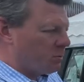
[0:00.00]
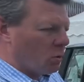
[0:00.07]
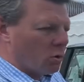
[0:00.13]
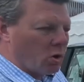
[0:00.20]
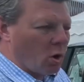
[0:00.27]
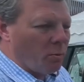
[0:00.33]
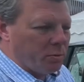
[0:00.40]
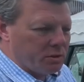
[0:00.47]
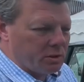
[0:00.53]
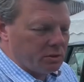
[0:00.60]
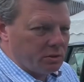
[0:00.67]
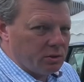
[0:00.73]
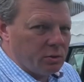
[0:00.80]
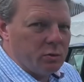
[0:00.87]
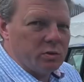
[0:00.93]
more
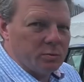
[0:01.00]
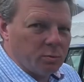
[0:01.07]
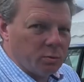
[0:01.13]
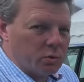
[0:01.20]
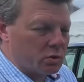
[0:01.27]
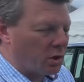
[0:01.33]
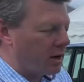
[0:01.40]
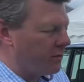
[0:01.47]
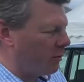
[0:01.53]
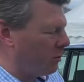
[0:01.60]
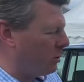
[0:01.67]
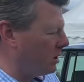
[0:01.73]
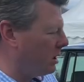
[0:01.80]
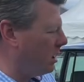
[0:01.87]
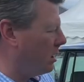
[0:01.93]
competent, usable,
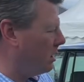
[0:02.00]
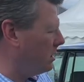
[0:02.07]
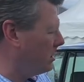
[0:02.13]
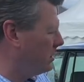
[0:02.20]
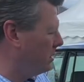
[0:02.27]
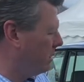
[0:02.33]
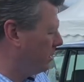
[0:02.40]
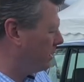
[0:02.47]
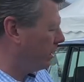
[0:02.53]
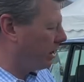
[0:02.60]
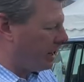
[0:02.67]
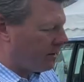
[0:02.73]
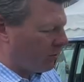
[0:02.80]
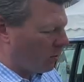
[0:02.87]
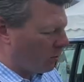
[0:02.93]
drivable car than
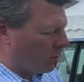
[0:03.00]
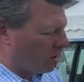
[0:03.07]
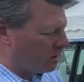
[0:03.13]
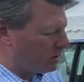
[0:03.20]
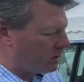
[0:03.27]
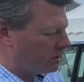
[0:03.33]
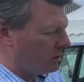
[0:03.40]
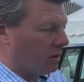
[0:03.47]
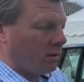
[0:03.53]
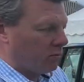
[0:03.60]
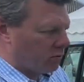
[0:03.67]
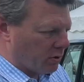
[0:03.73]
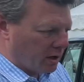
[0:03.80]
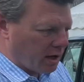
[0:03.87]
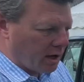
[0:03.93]
it ever was.
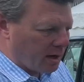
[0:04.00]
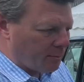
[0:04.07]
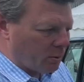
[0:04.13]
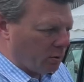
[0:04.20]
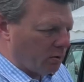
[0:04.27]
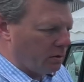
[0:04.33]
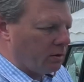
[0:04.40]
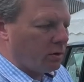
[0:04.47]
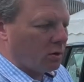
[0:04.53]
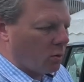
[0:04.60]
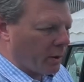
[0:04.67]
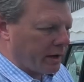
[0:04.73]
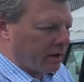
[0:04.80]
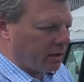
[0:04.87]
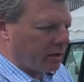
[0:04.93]
Reliable,
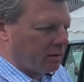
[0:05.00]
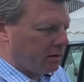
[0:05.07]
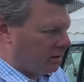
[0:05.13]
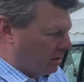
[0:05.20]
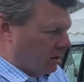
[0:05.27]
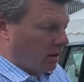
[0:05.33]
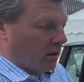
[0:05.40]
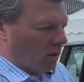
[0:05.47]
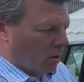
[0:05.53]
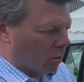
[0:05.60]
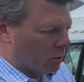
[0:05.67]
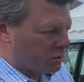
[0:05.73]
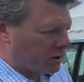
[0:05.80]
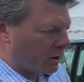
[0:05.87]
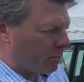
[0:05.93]
quicker,
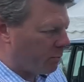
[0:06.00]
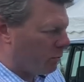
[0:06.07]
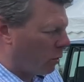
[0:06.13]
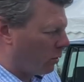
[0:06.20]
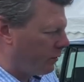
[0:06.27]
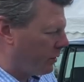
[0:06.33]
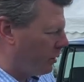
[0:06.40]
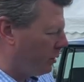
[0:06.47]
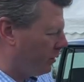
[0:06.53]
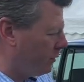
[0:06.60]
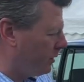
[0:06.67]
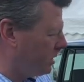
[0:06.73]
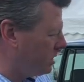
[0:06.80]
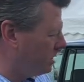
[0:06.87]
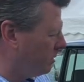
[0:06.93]
also more fuel
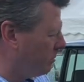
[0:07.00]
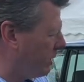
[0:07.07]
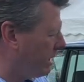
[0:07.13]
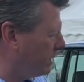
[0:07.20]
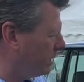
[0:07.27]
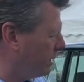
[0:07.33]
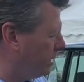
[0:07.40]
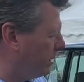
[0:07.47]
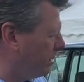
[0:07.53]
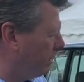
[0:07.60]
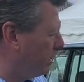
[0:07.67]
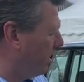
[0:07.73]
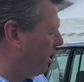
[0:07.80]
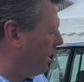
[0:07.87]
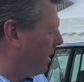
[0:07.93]
efficient, amazingly.
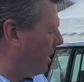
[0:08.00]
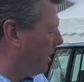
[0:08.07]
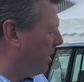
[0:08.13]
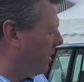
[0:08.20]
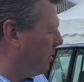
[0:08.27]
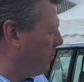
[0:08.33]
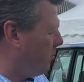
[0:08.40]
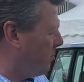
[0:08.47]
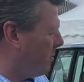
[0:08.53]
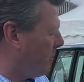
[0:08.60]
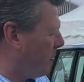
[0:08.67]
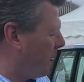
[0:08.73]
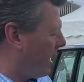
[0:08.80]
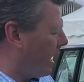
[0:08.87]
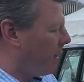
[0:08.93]
And
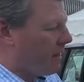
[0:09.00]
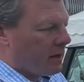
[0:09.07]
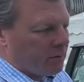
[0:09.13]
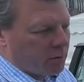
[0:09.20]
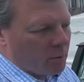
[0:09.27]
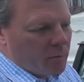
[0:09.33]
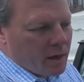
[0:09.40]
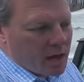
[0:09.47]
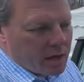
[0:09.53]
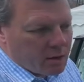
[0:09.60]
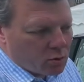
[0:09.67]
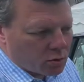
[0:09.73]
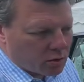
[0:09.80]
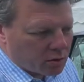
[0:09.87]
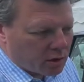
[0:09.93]
then from there
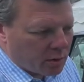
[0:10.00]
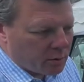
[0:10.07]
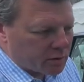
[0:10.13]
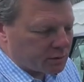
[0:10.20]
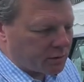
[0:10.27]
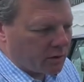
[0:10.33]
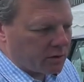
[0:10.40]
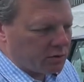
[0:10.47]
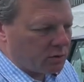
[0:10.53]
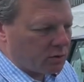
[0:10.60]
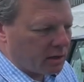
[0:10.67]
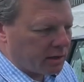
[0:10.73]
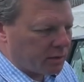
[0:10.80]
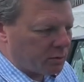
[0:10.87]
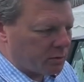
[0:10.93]
you can go as far as you
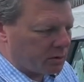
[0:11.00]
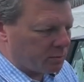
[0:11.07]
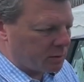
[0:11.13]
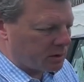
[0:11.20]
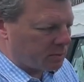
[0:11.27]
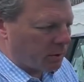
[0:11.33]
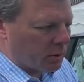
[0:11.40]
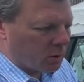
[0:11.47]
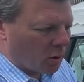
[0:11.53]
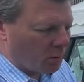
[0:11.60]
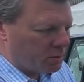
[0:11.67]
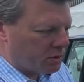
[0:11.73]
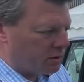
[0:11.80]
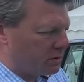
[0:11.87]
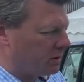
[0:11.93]
like with the bespoke
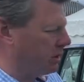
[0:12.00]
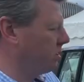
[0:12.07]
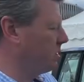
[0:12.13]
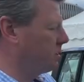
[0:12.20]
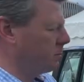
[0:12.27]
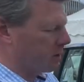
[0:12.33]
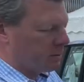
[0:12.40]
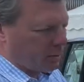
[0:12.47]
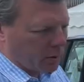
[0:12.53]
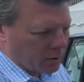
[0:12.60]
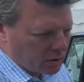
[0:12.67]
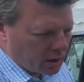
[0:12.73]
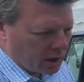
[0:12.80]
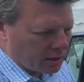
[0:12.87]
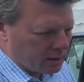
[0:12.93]
options such as
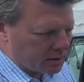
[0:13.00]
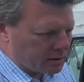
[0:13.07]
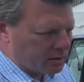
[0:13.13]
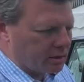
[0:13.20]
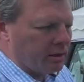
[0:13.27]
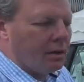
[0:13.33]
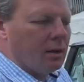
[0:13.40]
bespoke colours,